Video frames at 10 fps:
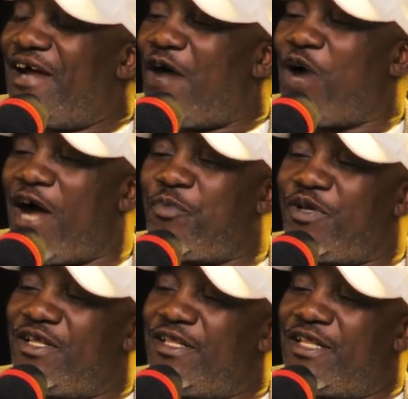I'm
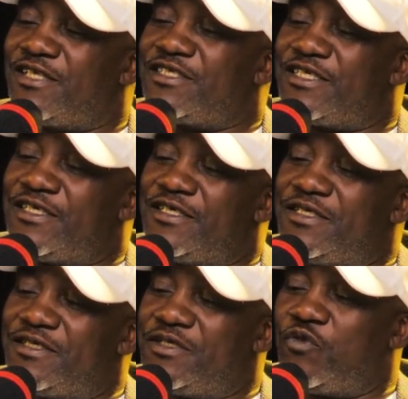happy that
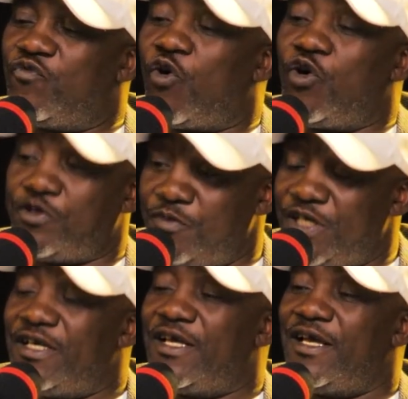you've called
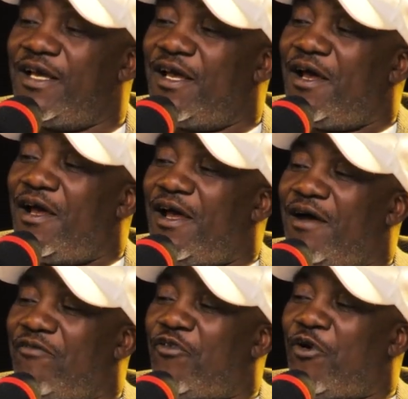me
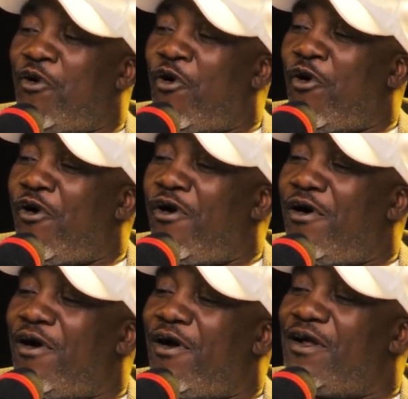for
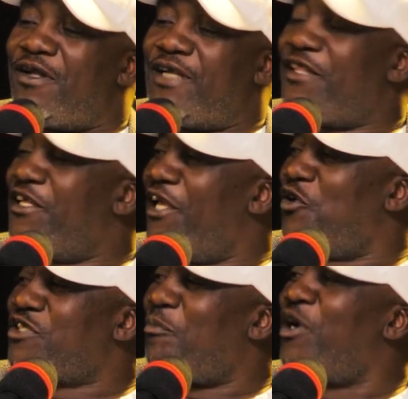nothing
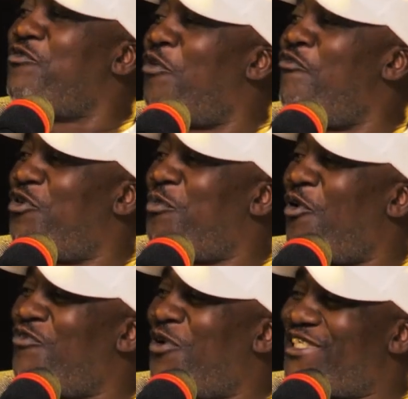else apart from football,
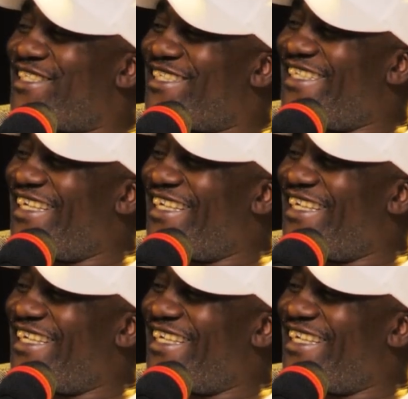of course.